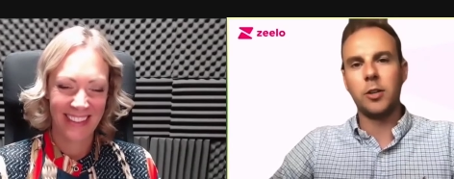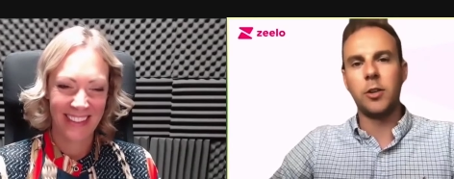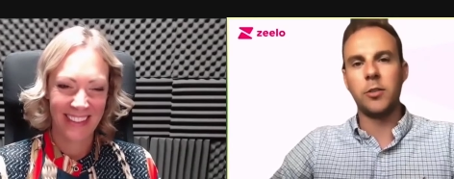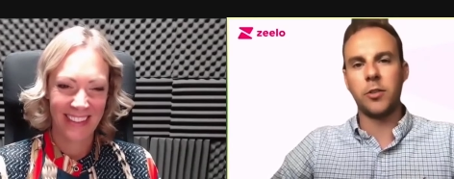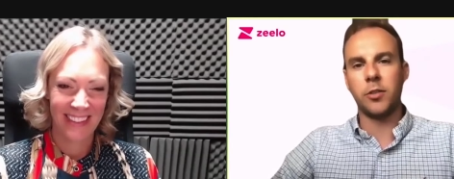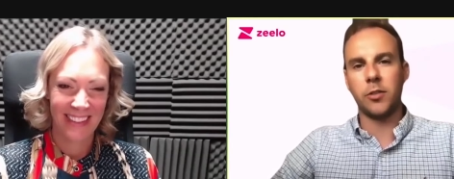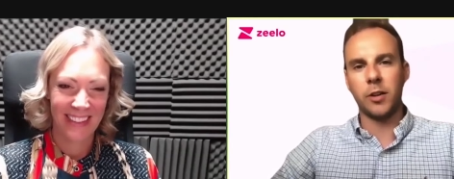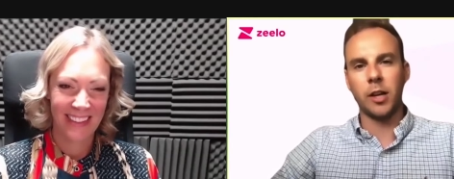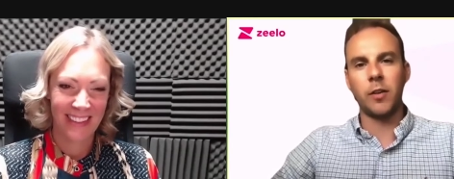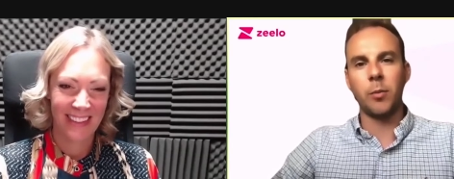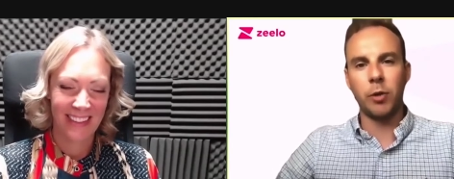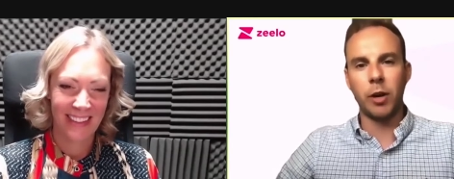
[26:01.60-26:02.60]
Speaker 1: use us as a
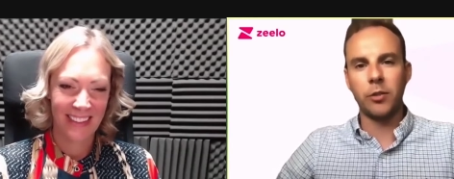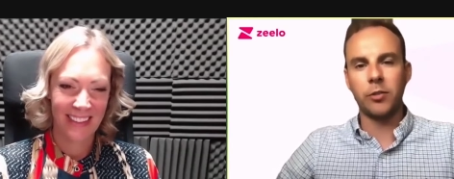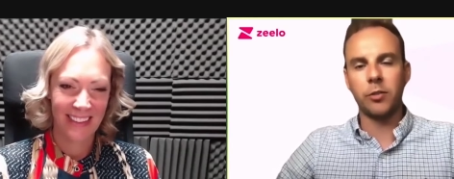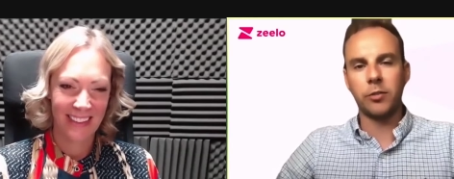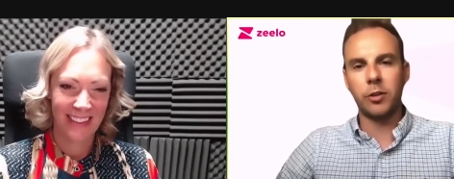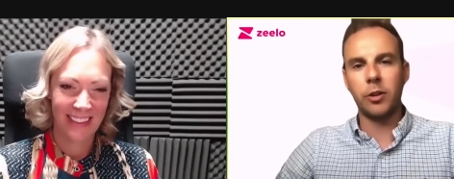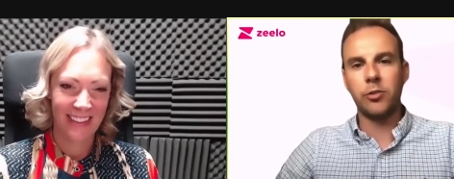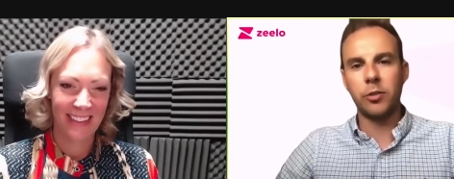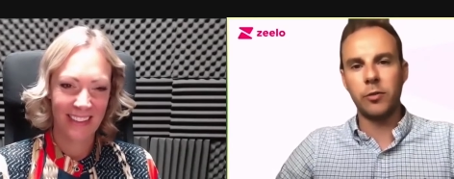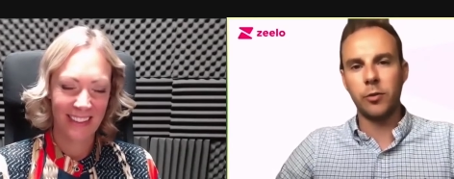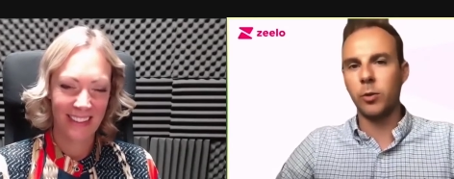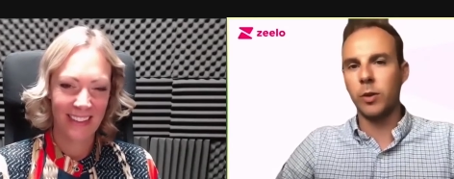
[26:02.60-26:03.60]
kind of umbrella
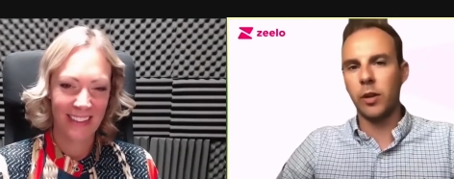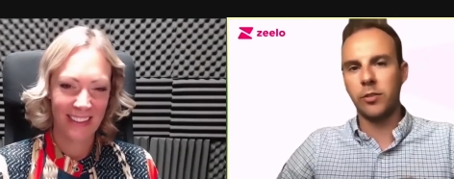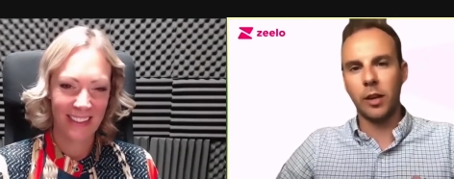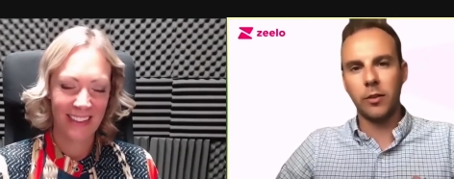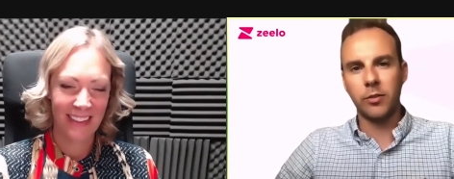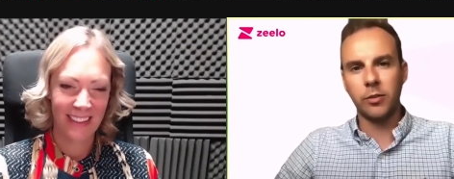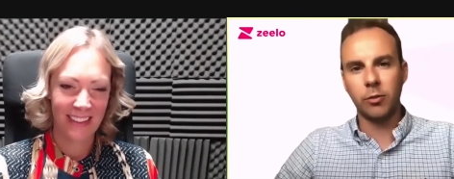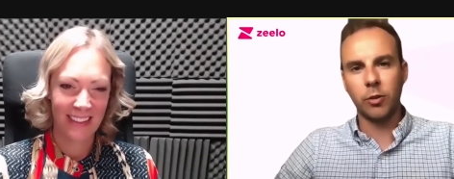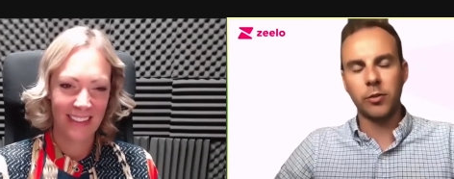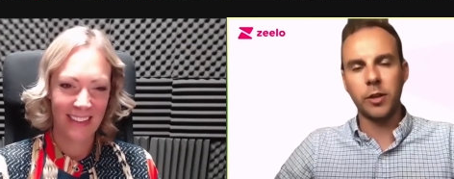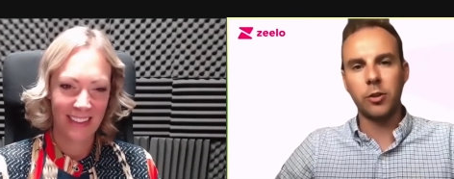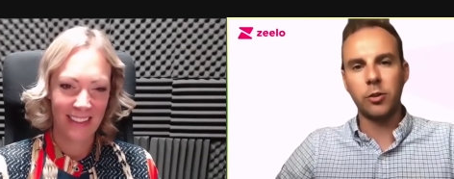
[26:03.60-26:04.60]
solution for all their services
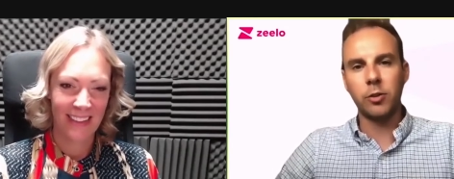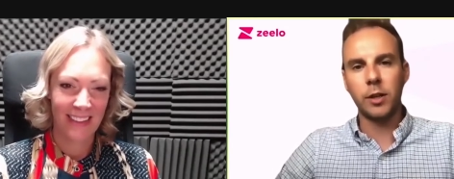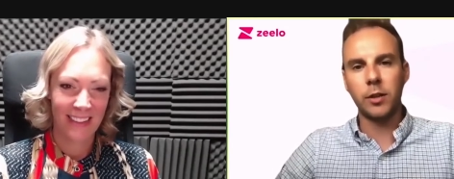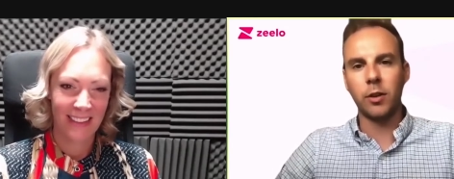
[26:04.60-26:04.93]
across the country.